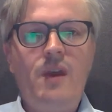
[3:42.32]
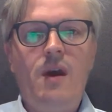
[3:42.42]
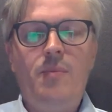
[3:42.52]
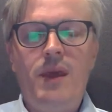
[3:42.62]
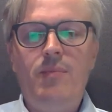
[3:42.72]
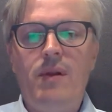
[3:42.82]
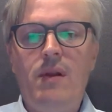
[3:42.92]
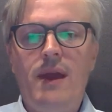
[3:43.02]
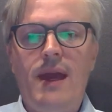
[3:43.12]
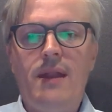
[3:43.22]

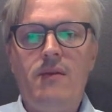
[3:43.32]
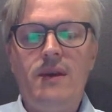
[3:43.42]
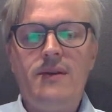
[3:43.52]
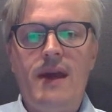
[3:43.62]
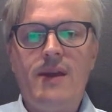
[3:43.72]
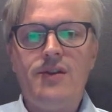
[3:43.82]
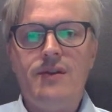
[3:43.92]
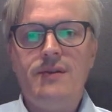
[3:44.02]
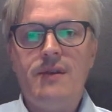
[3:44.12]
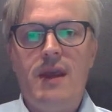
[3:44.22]
people and their
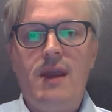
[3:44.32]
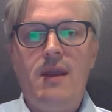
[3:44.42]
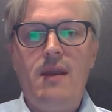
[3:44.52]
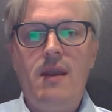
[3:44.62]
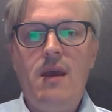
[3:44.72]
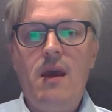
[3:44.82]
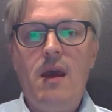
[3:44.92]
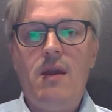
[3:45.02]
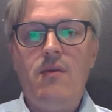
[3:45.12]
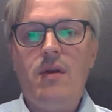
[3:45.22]
interactions in
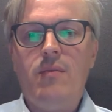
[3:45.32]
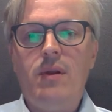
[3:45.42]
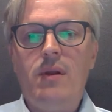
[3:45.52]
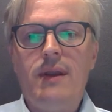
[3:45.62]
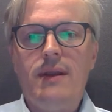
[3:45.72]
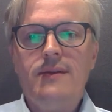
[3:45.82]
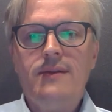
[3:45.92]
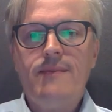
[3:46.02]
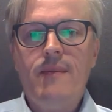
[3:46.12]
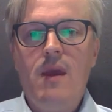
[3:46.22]
and around
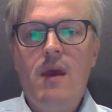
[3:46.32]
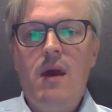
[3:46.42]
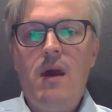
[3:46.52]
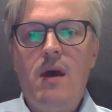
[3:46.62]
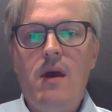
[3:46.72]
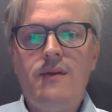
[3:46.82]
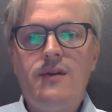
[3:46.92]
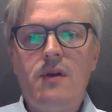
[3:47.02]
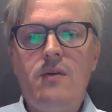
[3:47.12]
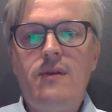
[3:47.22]
buildings.
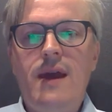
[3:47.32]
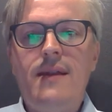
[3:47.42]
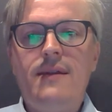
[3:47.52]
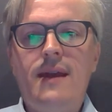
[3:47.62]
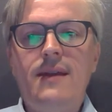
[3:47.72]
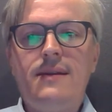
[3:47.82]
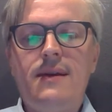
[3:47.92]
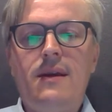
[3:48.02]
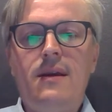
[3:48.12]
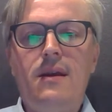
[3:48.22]
So that
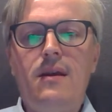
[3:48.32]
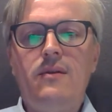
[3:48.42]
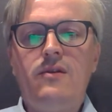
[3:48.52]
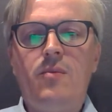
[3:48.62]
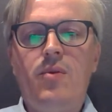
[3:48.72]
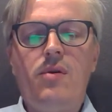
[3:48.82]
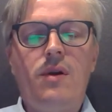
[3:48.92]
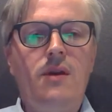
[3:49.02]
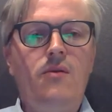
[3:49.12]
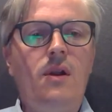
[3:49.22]
data can
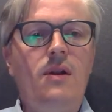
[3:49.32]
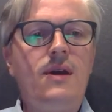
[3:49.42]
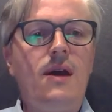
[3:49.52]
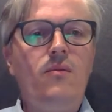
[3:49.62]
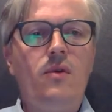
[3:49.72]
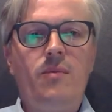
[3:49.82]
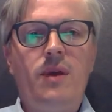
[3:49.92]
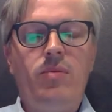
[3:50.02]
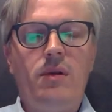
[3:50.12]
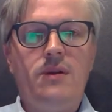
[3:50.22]
support in real time what
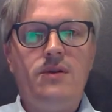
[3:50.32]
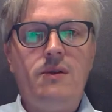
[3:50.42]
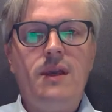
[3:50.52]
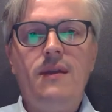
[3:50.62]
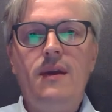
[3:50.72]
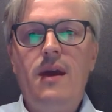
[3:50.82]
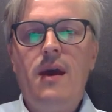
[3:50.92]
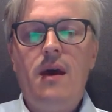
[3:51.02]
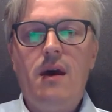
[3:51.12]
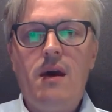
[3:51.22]
people are doing.
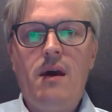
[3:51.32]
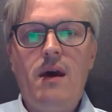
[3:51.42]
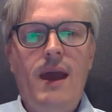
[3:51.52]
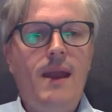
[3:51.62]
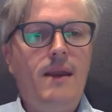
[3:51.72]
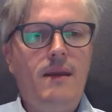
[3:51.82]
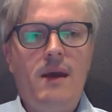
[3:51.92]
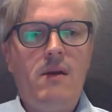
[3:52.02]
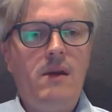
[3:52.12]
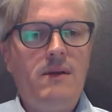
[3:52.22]
And
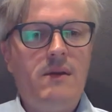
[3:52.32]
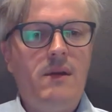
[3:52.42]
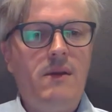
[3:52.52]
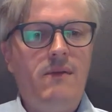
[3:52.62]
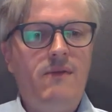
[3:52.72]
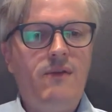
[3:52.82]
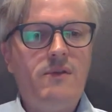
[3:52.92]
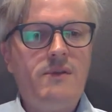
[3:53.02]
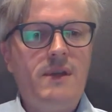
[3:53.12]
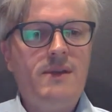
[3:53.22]
I'd like to give the
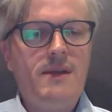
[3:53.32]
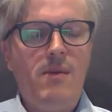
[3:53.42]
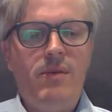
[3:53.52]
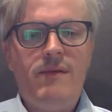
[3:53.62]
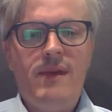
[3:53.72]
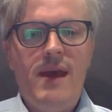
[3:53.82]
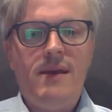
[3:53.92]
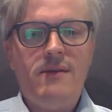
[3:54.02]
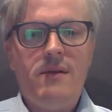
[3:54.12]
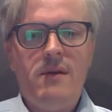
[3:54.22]
first example of
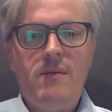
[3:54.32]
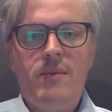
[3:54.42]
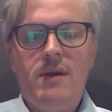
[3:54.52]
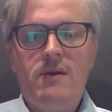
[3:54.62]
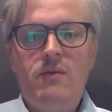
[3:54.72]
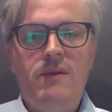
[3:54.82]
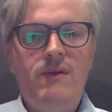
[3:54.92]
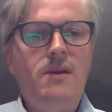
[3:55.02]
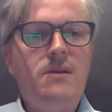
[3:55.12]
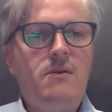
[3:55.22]
that, because we've
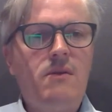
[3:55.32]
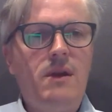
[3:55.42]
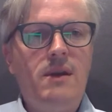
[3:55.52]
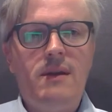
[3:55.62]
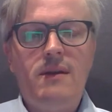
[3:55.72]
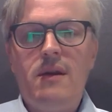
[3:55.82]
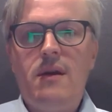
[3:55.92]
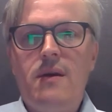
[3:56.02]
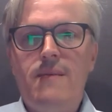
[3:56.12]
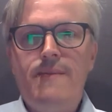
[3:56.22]
integrated
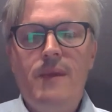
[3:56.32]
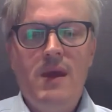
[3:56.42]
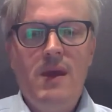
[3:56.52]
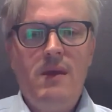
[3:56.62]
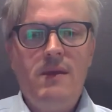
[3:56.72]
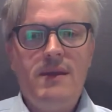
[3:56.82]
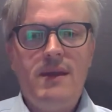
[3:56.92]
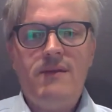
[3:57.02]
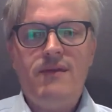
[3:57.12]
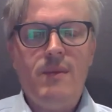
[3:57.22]
the
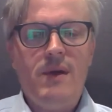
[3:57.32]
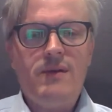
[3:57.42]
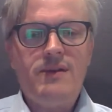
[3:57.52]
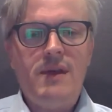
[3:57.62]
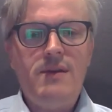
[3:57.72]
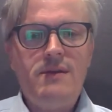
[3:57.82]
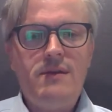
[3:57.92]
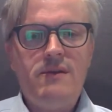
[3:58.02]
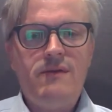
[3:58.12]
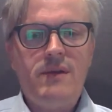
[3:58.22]
data from our
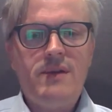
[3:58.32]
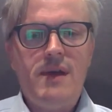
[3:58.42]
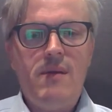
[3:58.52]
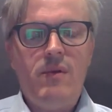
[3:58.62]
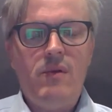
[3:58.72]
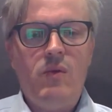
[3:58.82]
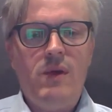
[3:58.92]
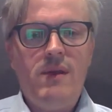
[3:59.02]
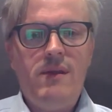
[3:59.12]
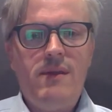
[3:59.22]
sensors, for example,
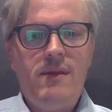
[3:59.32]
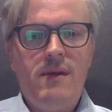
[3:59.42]
with